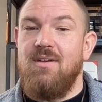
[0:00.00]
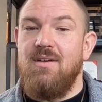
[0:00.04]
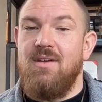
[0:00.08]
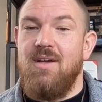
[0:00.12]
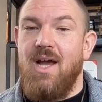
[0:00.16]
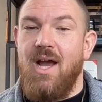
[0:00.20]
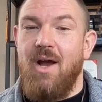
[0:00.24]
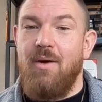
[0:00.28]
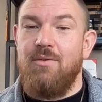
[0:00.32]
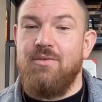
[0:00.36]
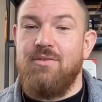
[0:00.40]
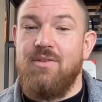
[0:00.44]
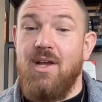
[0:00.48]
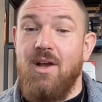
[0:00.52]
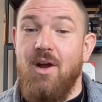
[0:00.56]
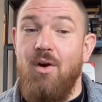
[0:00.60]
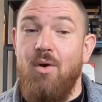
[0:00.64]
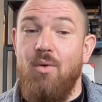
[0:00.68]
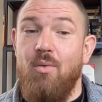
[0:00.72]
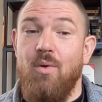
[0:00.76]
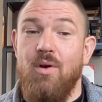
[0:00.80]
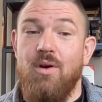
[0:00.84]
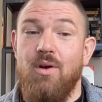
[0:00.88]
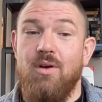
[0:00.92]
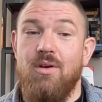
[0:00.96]
I was like,
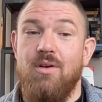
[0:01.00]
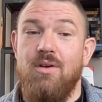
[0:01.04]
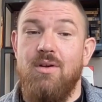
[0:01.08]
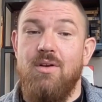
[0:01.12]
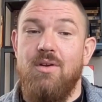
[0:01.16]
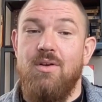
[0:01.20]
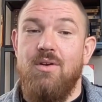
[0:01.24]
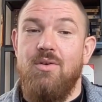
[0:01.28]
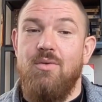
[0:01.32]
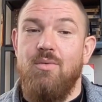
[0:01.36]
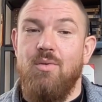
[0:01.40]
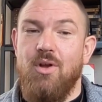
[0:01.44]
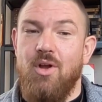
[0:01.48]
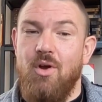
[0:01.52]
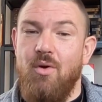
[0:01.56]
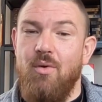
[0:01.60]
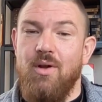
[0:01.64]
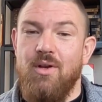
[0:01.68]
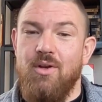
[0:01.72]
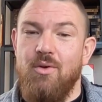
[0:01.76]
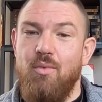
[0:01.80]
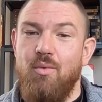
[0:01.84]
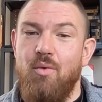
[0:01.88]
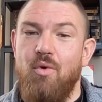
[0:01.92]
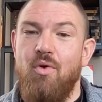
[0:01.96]
oh, we're going
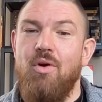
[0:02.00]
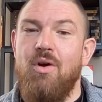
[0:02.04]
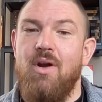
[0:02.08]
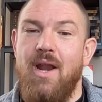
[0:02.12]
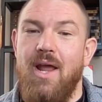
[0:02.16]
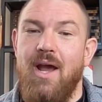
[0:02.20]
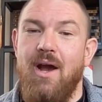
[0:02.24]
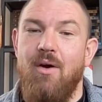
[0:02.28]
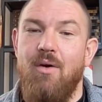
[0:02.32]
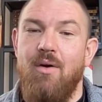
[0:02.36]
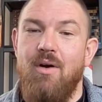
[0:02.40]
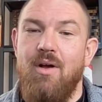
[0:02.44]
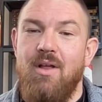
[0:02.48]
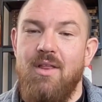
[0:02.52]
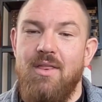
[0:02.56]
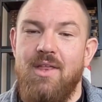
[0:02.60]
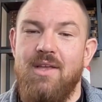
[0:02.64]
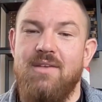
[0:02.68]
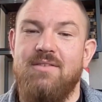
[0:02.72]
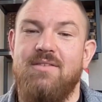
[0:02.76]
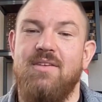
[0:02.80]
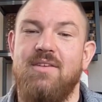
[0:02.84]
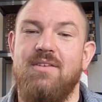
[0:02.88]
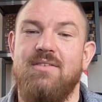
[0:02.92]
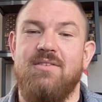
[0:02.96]
to war now.
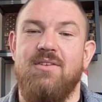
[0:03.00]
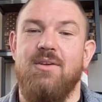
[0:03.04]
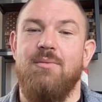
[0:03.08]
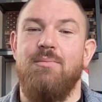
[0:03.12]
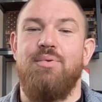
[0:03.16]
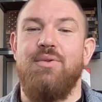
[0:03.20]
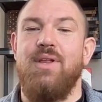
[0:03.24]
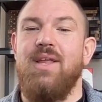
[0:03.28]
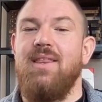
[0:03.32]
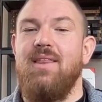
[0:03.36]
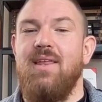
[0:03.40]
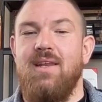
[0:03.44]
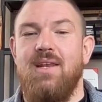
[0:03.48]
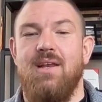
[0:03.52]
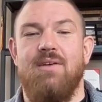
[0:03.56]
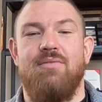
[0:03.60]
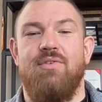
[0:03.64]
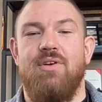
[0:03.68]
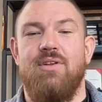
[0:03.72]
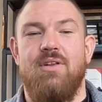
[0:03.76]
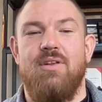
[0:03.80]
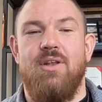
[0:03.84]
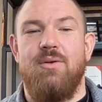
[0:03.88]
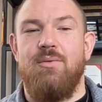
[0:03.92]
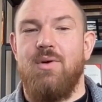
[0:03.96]
This is completely
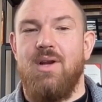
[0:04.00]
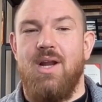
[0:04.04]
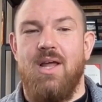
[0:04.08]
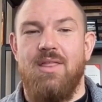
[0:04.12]
different than what I